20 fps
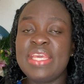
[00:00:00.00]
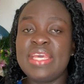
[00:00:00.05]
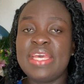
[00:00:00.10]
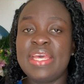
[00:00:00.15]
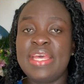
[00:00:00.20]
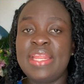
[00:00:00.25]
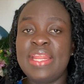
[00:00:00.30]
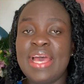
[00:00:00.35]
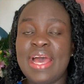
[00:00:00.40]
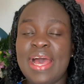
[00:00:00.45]

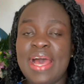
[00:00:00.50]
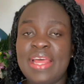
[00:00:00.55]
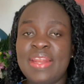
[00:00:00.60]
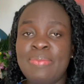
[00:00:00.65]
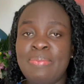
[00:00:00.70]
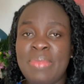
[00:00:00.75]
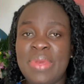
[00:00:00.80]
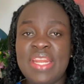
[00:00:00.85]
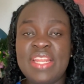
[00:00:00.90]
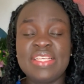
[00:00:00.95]
can
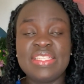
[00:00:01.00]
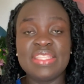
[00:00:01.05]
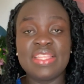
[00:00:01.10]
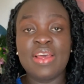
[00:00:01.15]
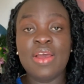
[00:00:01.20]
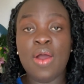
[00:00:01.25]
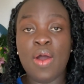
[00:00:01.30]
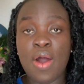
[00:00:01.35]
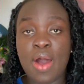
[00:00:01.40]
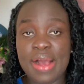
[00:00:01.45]

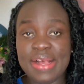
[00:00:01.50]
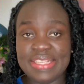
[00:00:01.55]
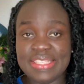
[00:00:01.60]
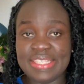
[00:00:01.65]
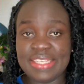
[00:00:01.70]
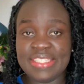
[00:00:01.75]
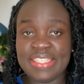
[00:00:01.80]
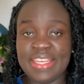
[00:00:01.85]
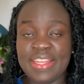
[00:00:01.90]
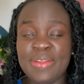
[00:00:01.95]
administer
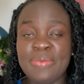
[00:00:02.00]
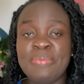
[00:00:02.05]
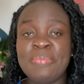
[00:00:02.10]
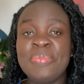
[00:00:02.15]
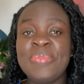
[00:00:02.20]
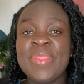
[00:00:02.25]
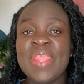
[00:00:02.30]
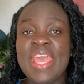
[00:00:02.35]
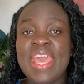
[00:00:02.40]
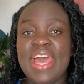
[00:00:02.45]
oxygen.
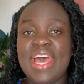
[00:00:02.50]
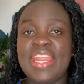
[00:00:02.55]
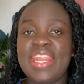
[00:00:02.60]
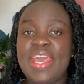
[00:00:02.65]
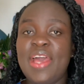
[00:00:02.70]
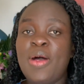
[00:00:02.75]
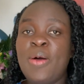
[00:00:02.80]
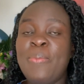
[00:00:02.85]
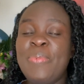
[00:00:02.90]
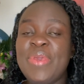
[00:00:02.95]
An
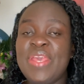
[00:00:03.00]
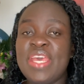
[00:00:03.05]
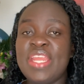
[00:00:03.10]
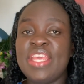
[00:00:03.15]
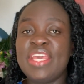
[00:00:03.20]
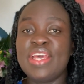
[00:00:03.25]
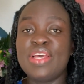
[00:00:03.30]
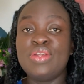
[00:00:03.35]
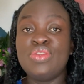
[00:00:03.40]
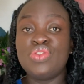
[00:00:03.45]

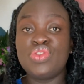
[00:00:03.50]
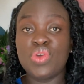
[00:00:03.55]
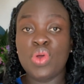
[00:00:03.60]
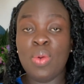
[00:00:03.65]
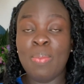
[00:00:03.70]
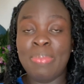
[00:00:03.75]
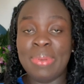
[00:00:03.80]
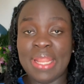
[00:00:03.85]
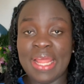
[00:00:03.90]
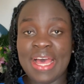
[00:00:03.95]
LPN can
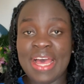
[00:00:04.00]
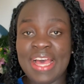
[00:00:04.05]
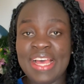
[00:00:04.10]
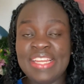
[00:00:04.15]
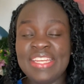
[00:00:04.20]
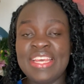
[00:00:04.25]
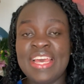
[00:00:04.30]
draw blood.